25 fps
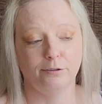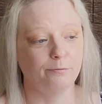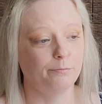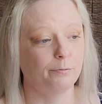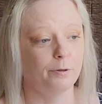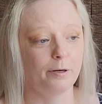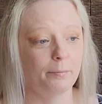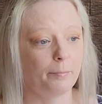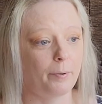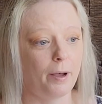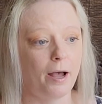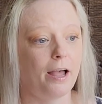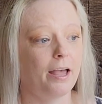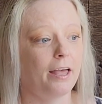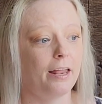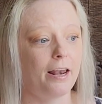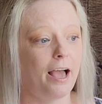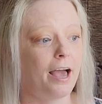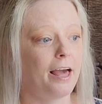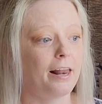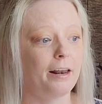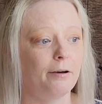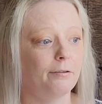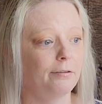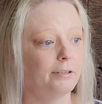you wanna buy it
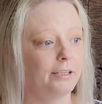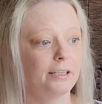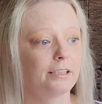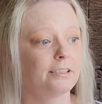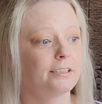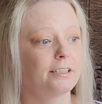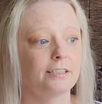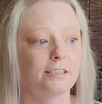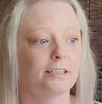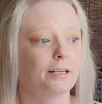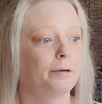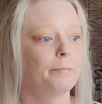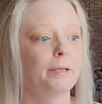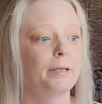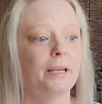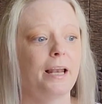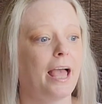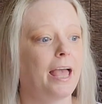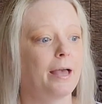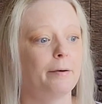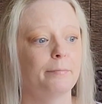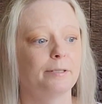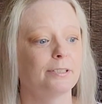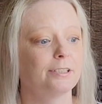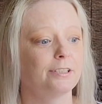at. I'll link to some in
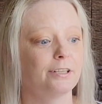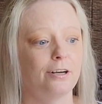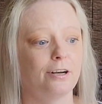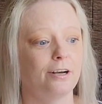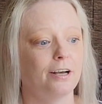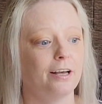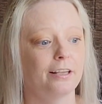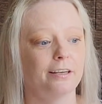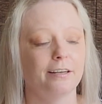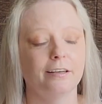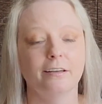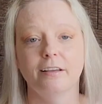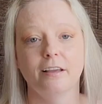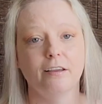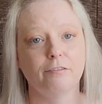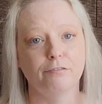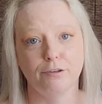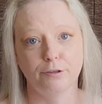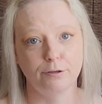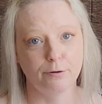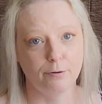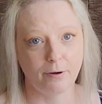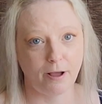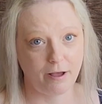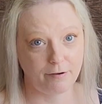Amazon if
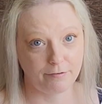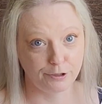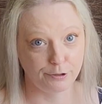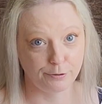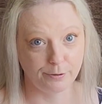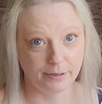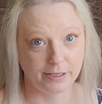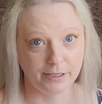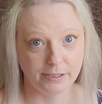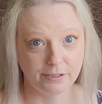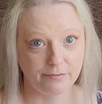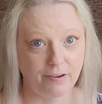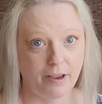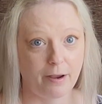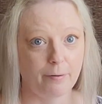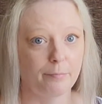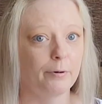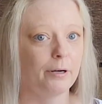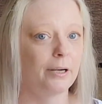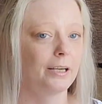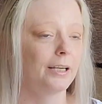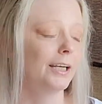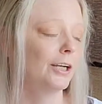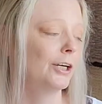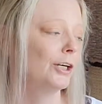you don't have a Joann's
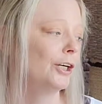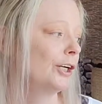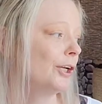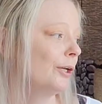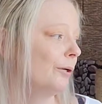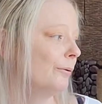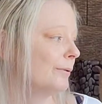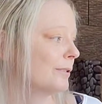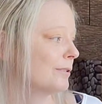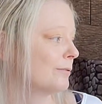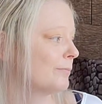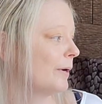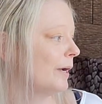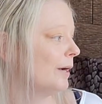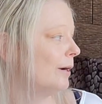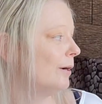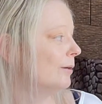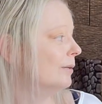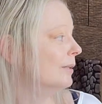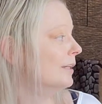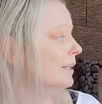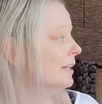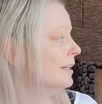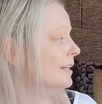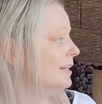fabric near you as
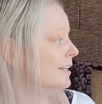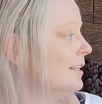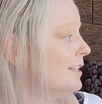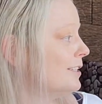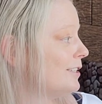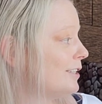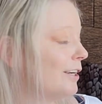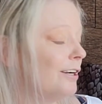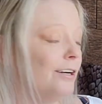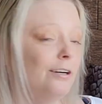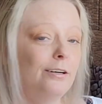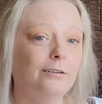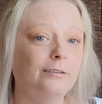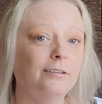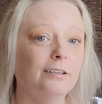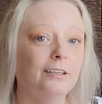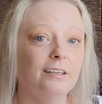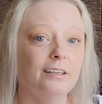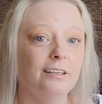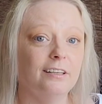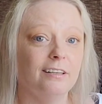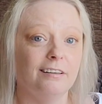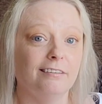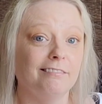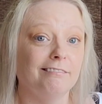well. So
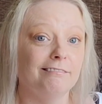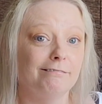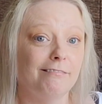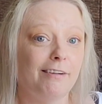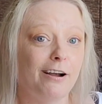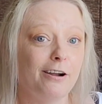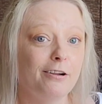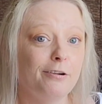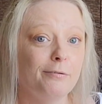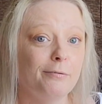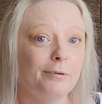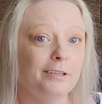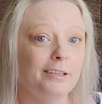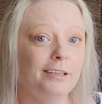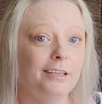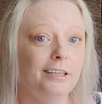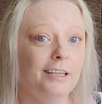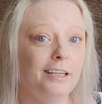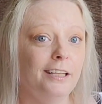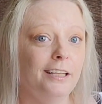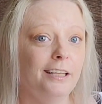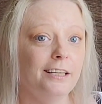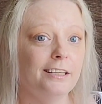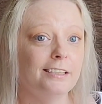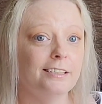all you really
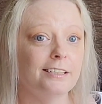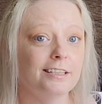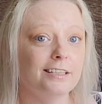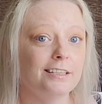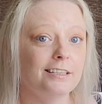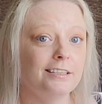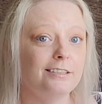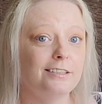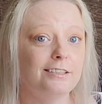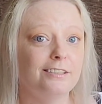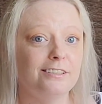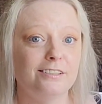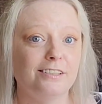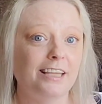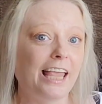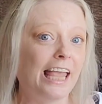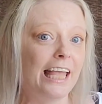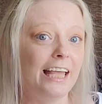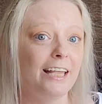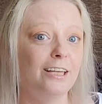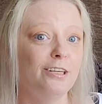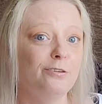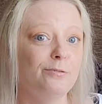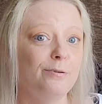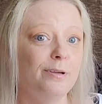need is a
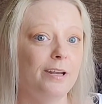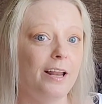can